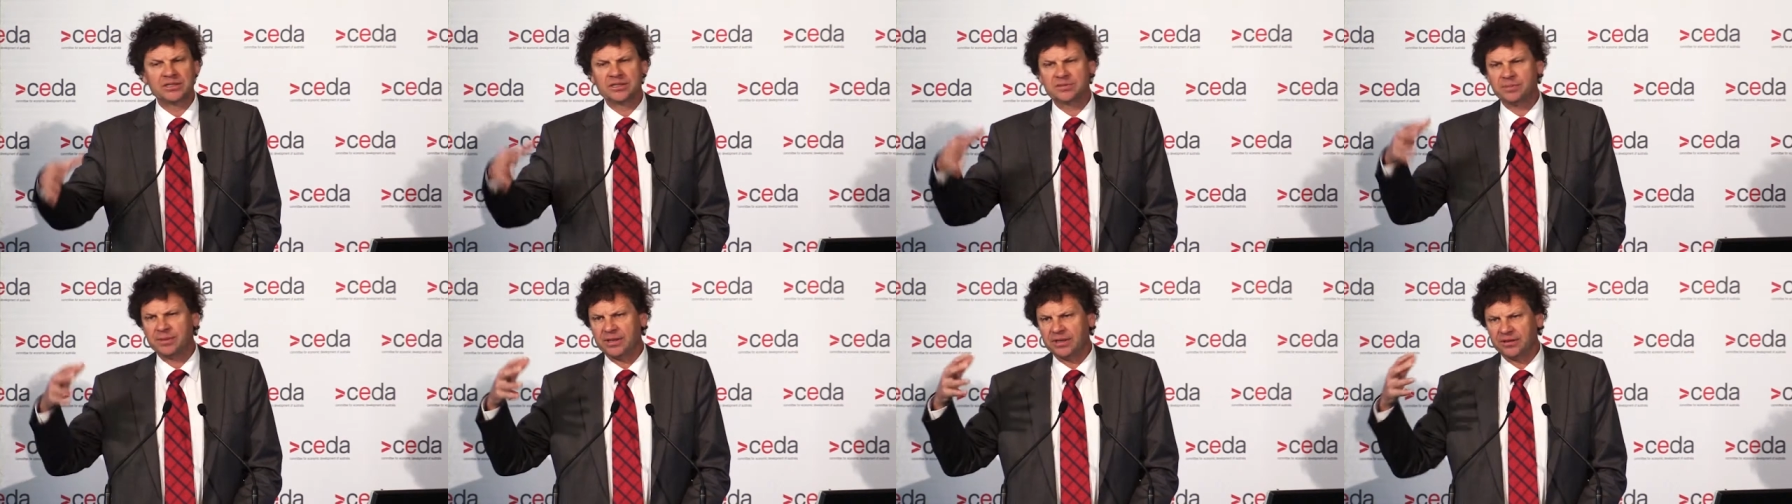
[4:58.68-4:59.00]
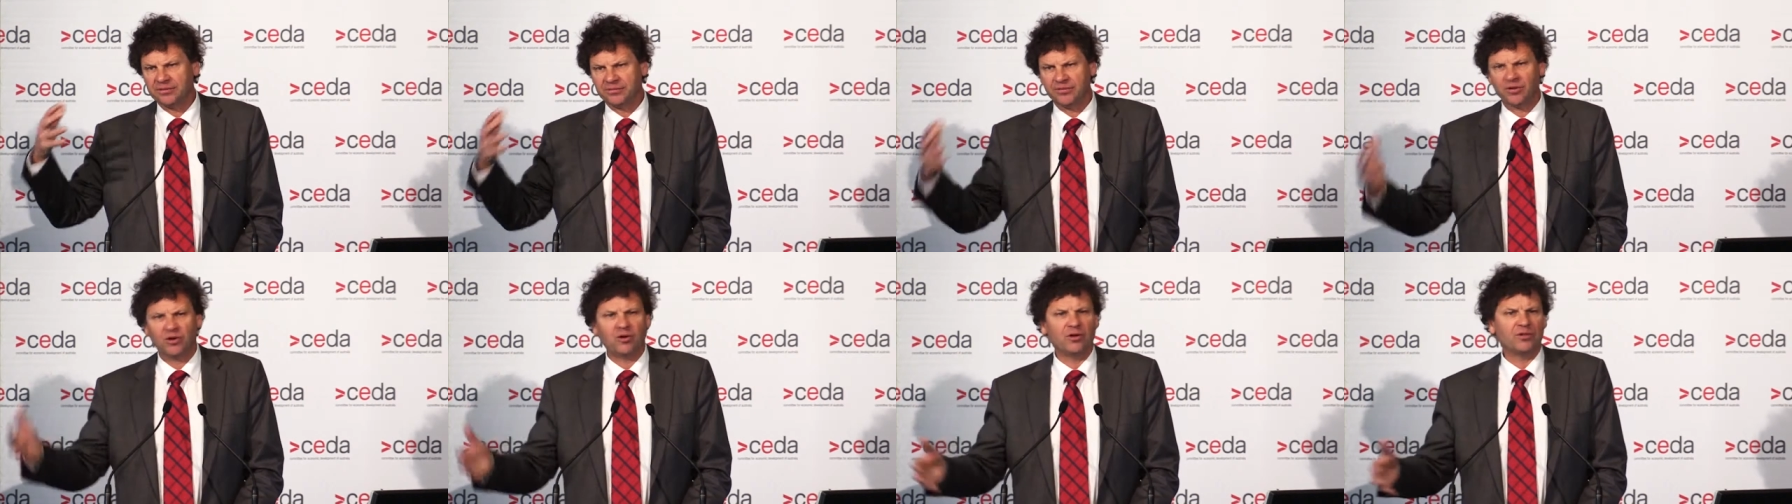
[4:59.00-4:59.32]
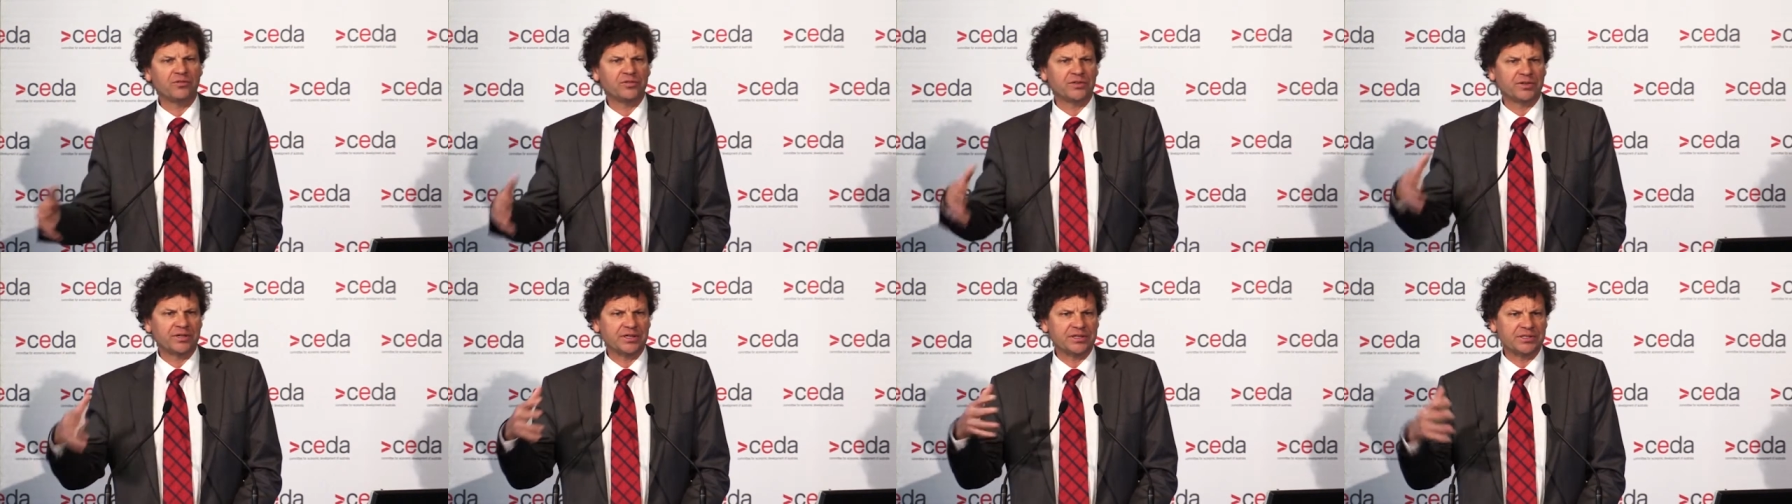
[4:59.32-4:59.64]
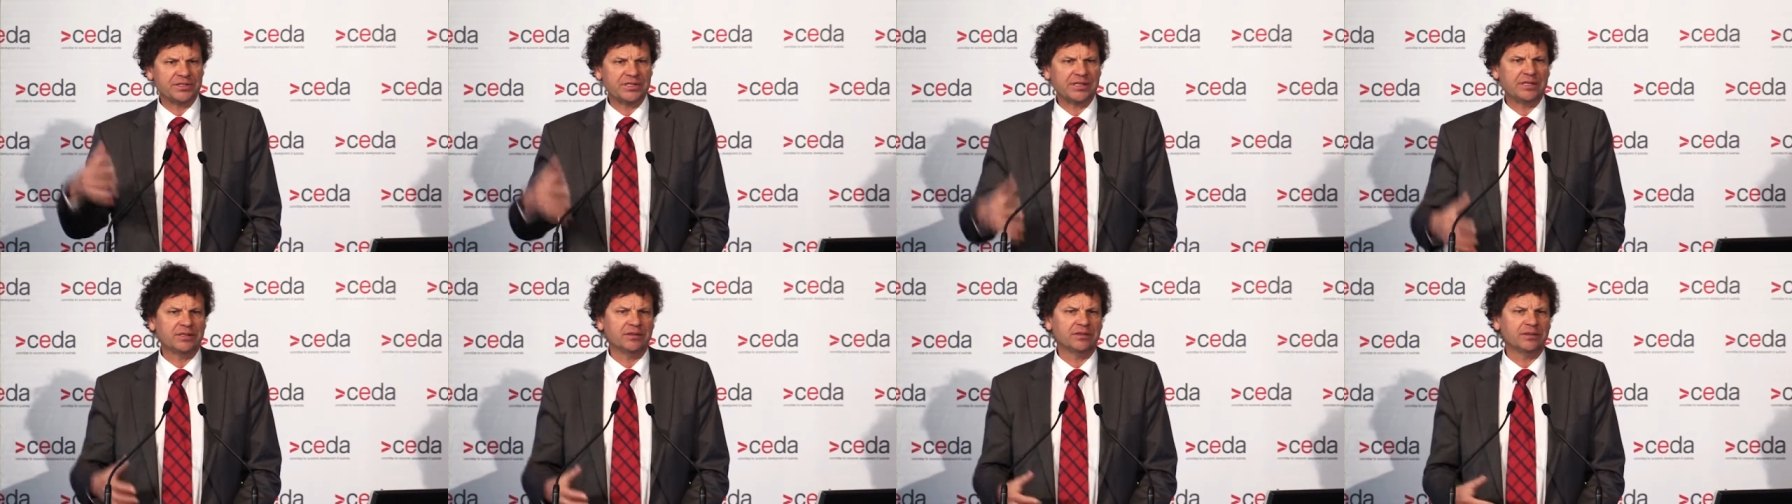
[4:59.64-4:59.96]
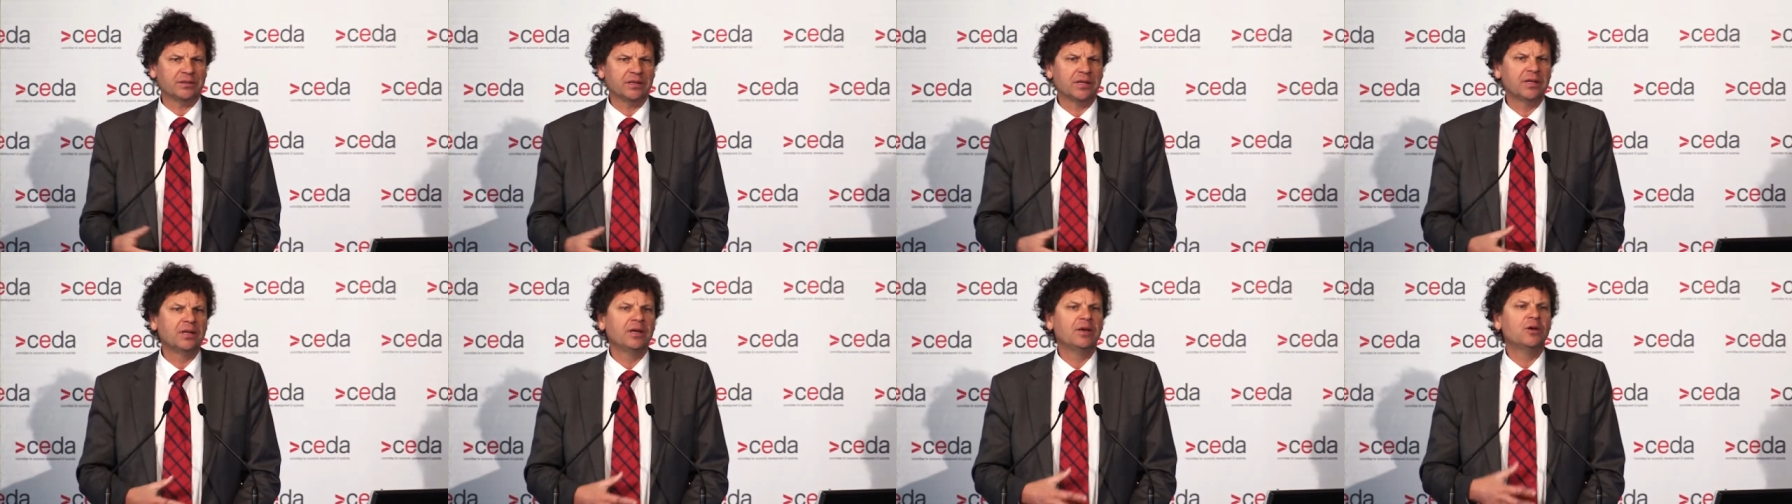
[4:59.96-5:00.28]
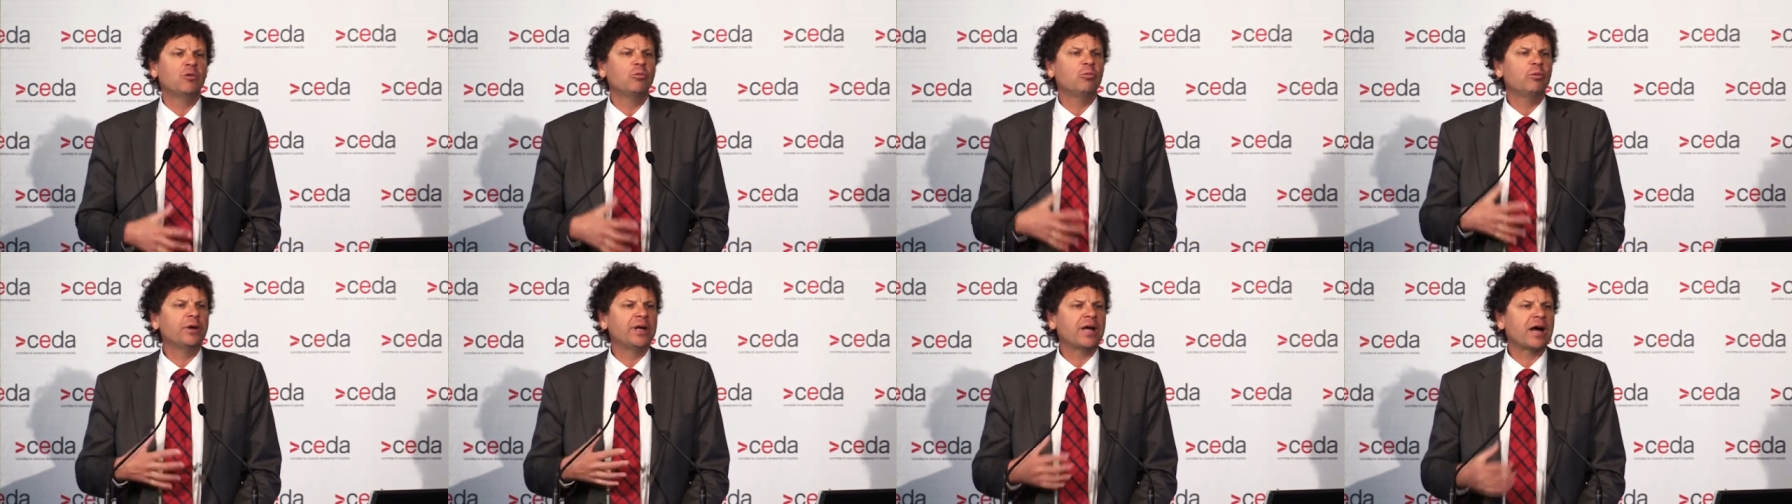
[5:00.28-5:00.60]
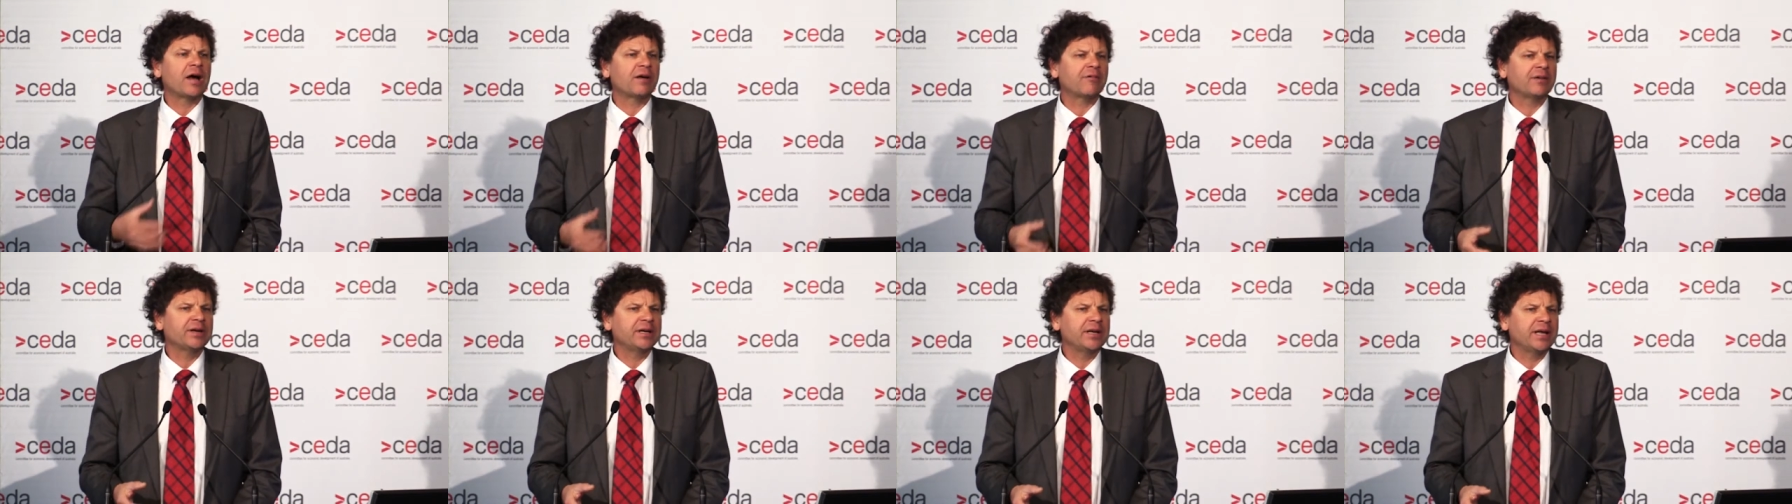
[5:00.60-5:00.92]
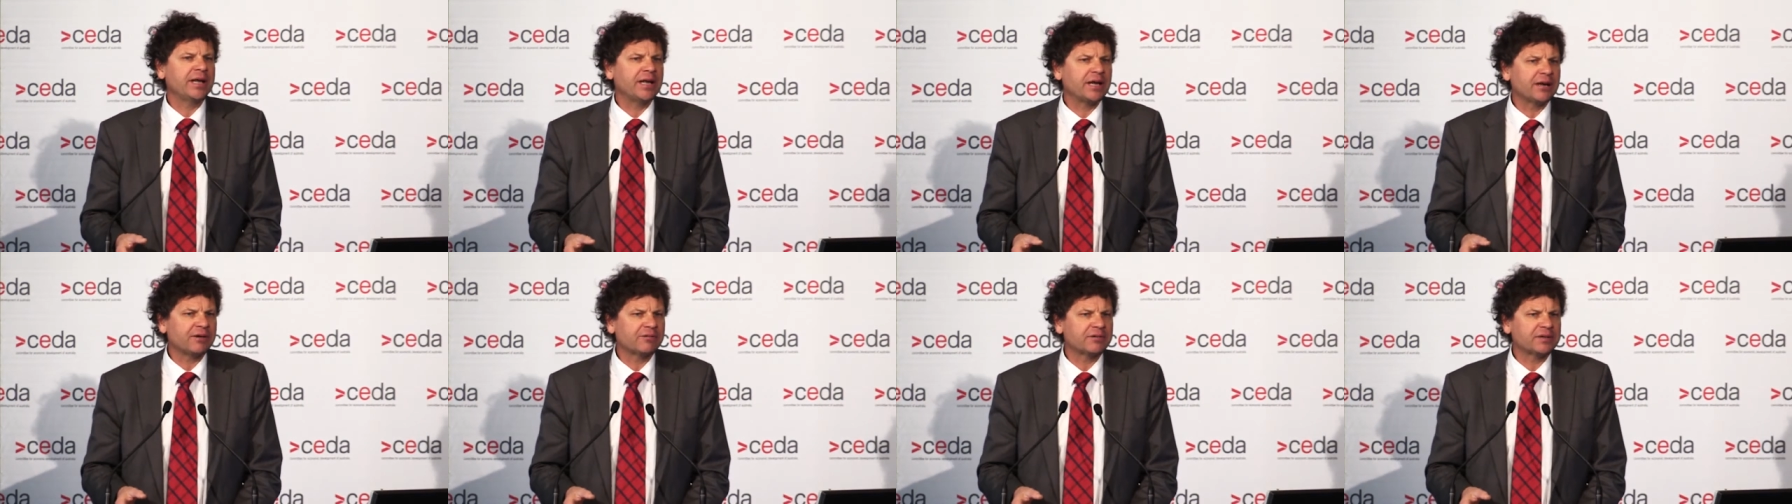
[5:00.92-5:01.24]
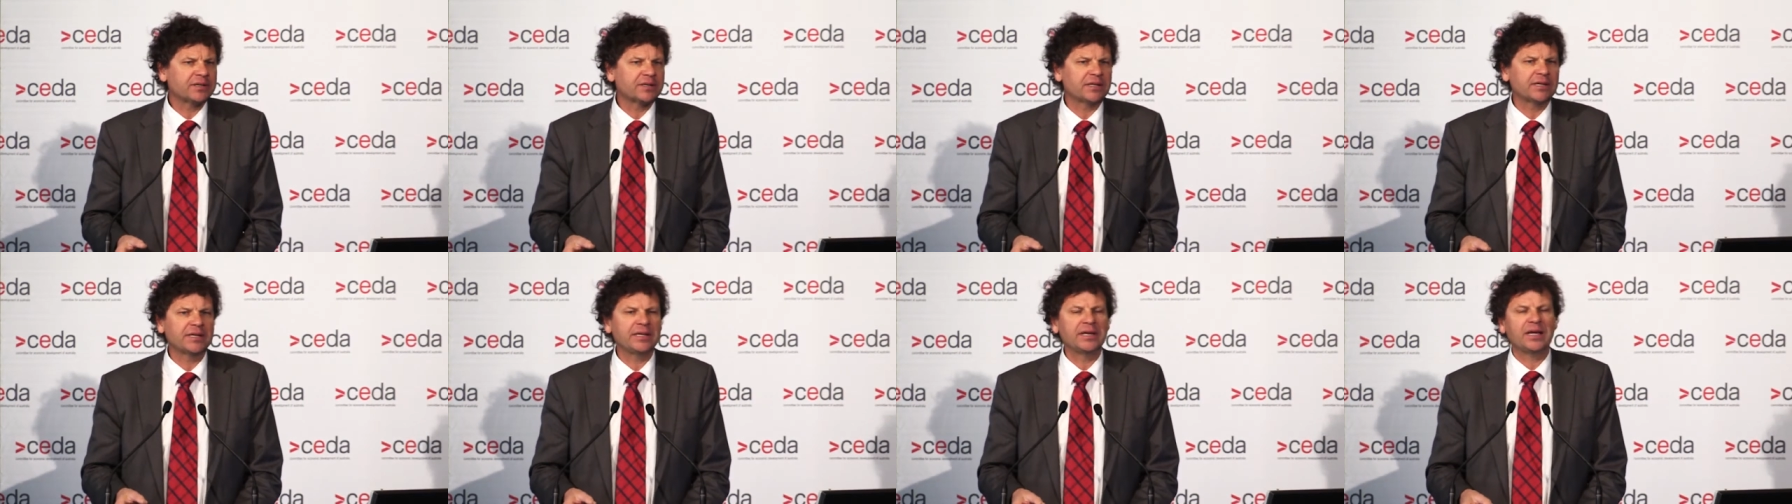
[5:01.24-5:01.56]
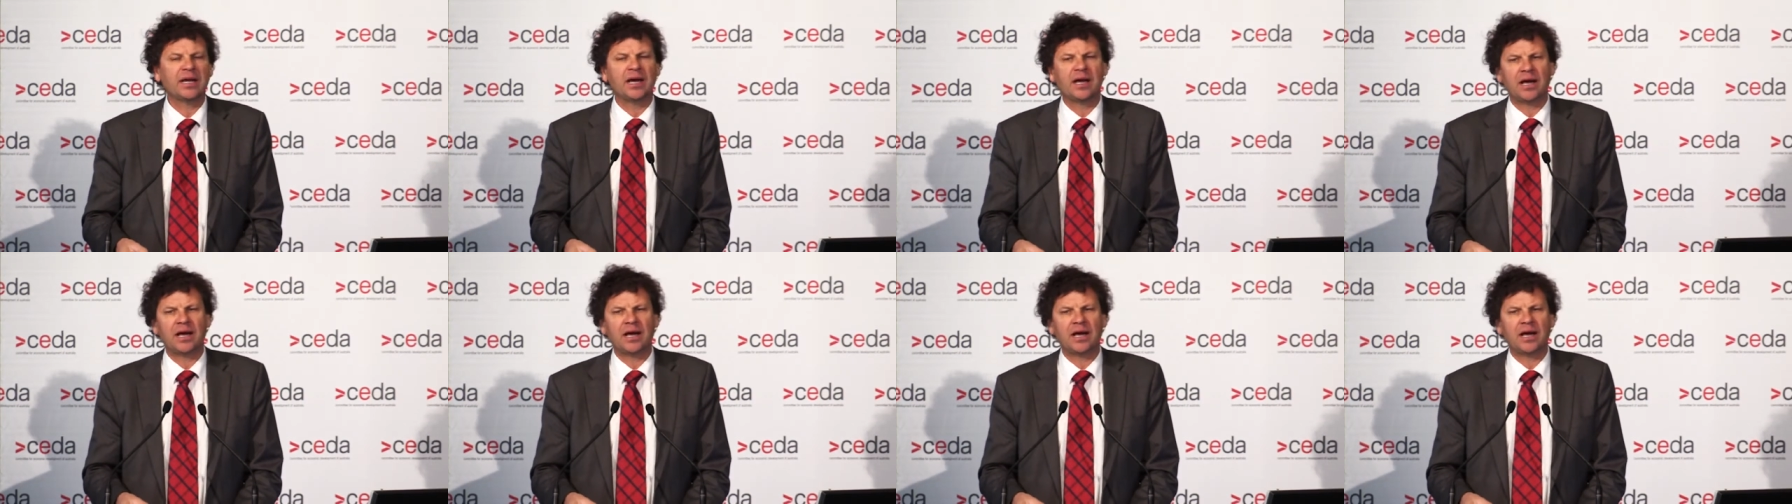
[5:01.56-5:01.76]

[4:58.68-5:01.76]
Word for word: to be involved in a deal. We are inherently